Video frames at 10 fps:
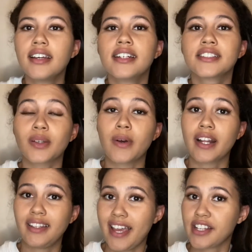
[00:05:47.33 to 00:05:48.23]
So what
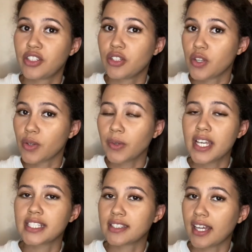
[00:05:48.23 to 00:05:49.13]
I like to do
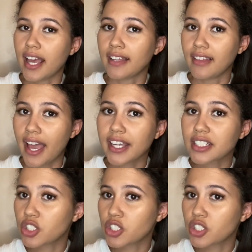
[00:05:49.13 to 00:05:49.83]
is that I like to